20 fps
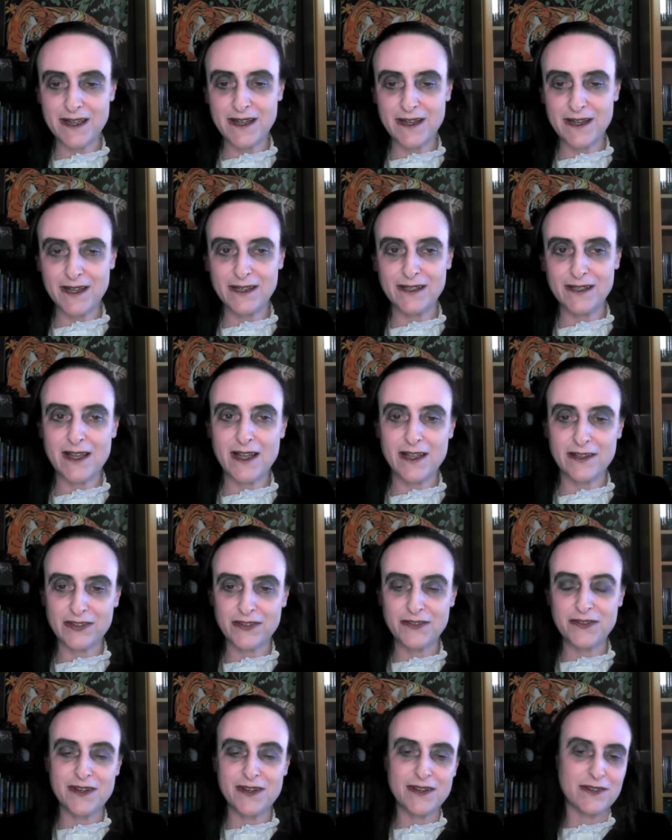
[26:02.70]

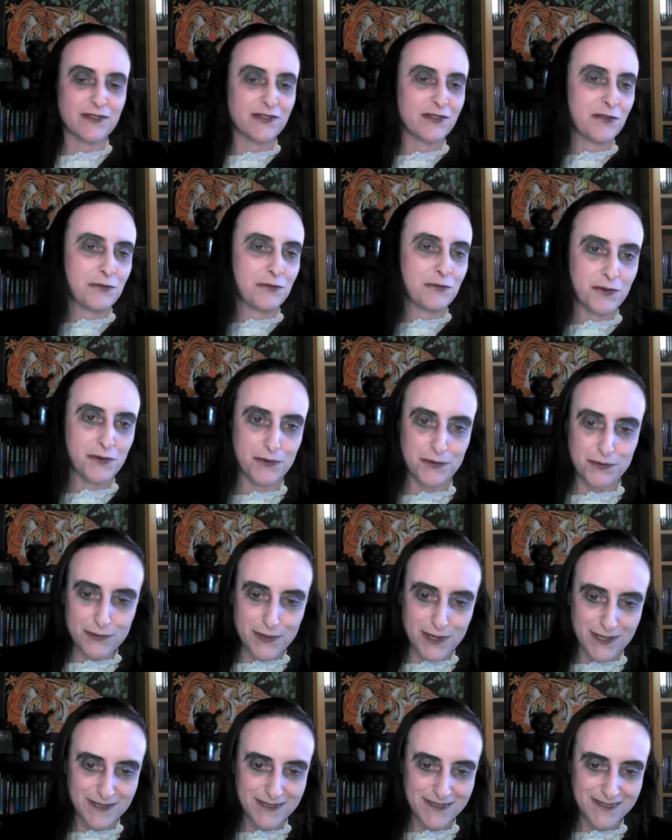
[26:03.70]
last year's The
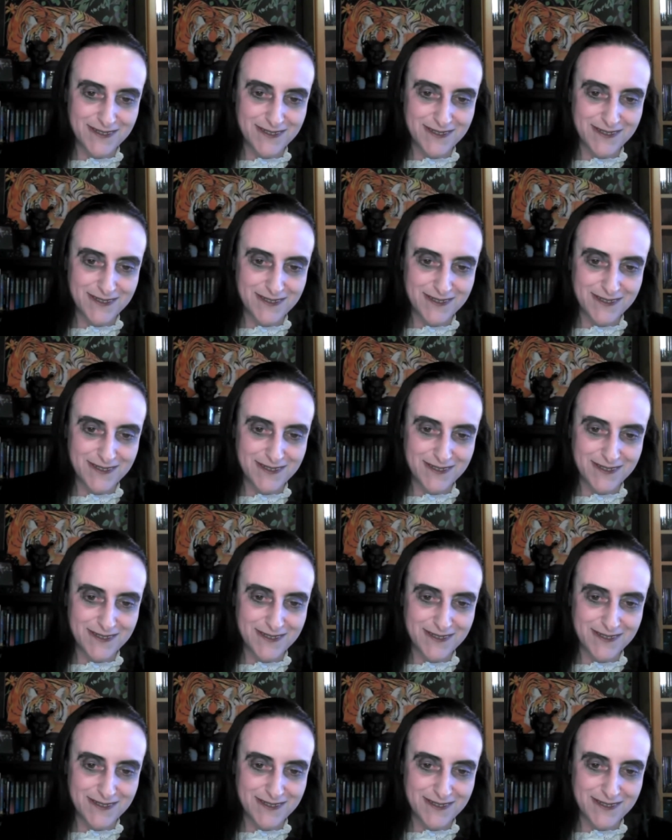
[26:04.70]
Roo.